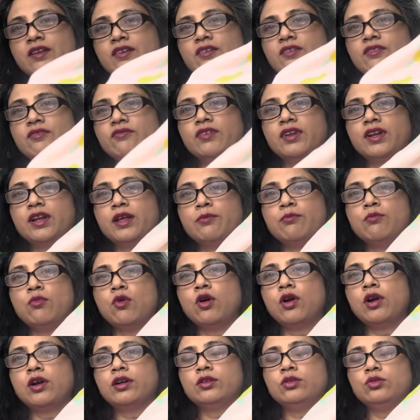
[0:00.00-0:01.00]
When I
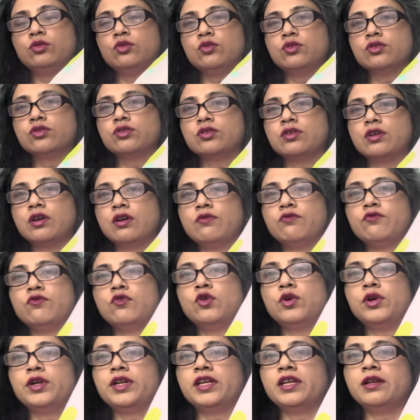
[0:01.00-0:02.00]
bought those
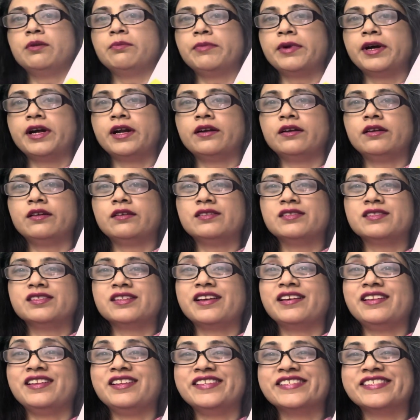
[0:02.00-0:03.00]
14 patterns I
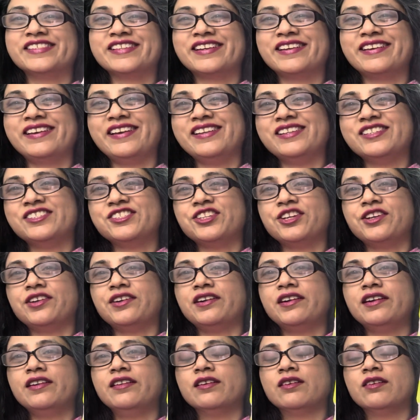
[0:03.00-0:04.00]
recently
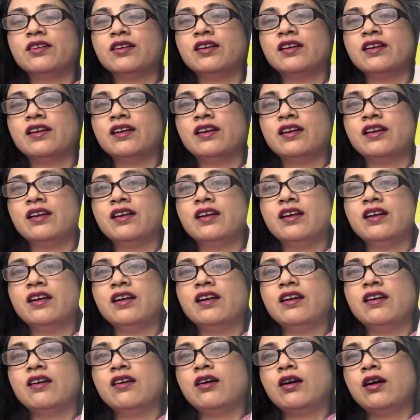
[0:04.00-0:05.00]
shared
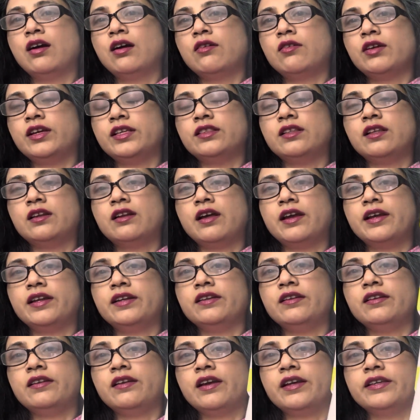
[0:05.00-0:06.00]
in the
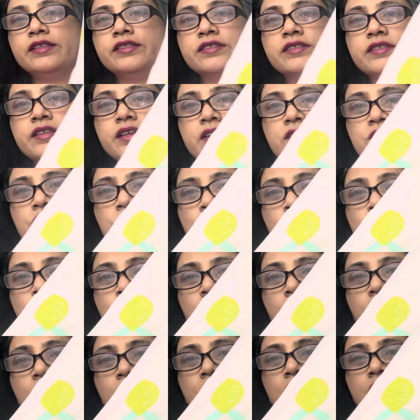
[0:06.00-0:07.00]
99-cent
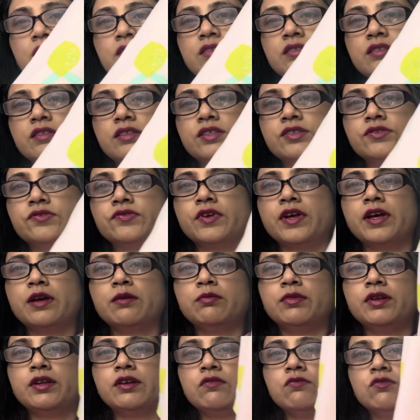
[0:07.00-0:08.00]
haul, this
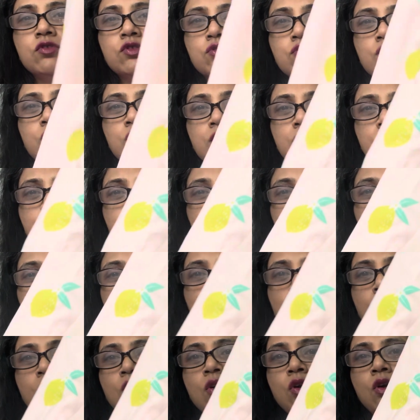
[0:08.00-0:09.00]
fabric was also
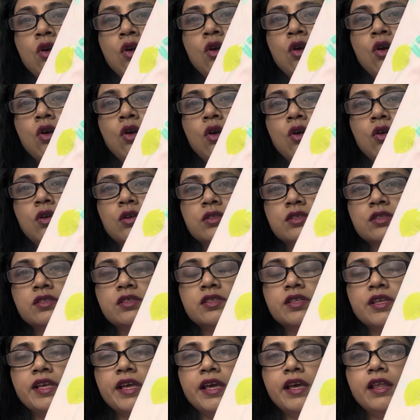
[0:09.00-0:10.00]
on
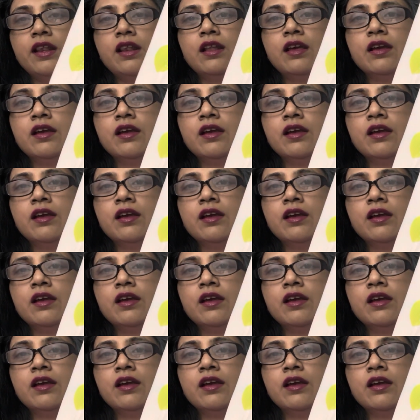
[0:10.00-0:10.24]
sale.